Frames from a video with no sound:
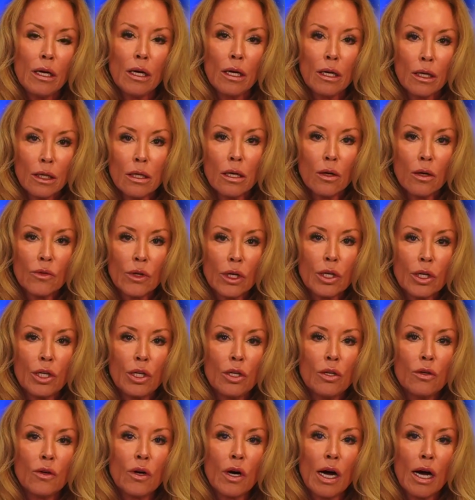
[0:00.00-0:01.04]
the
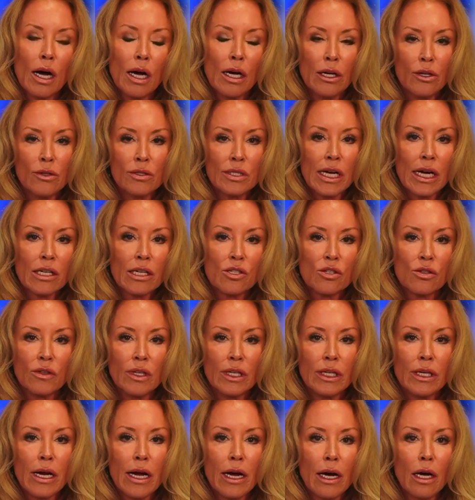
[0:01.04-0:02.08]
cute guy who's
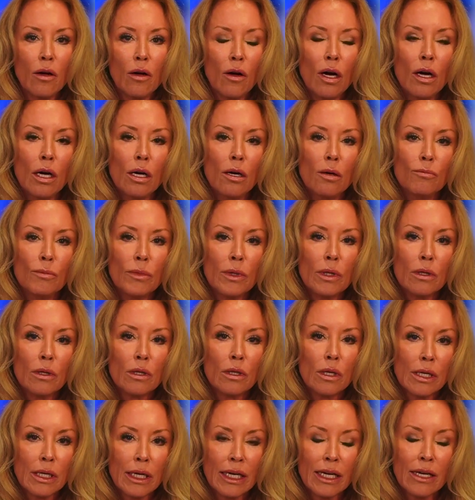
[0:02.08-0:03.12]
actually now
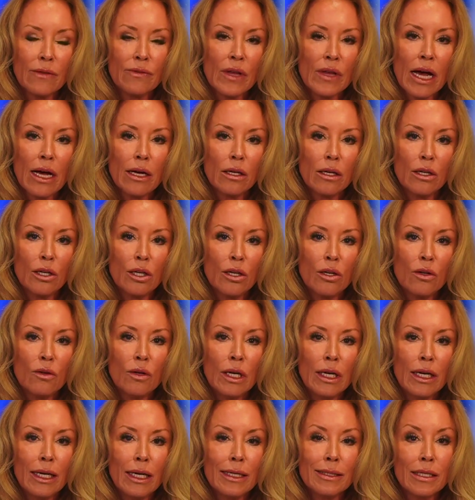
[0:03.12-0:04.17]
going to get that nude
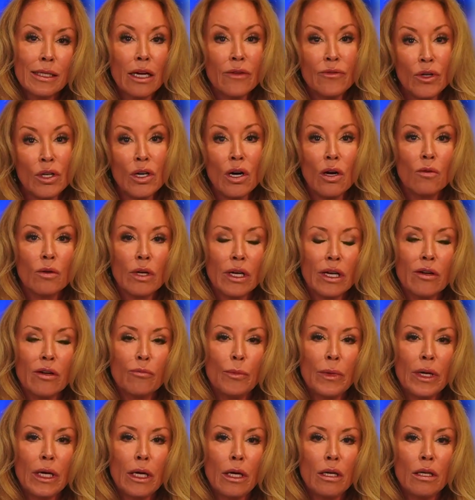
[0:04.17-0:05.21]
and say, if you don't give
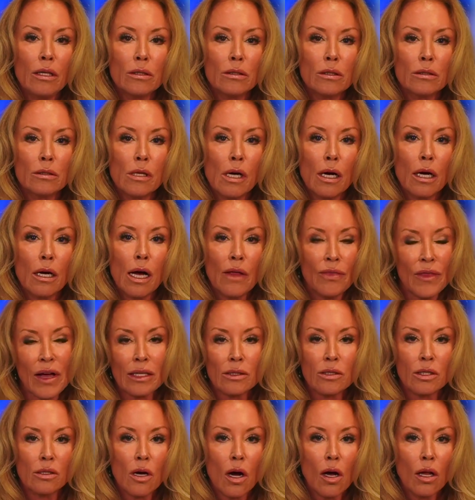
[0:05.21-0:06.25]
me
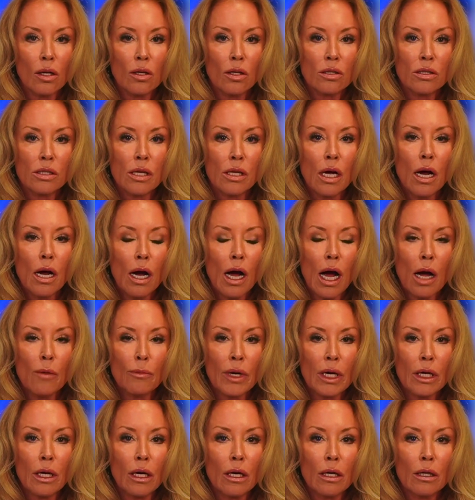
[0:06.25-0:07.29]
$1,000, I'm
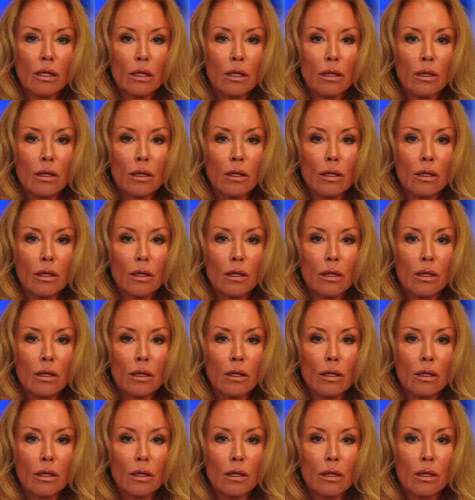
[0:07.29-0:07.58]
going to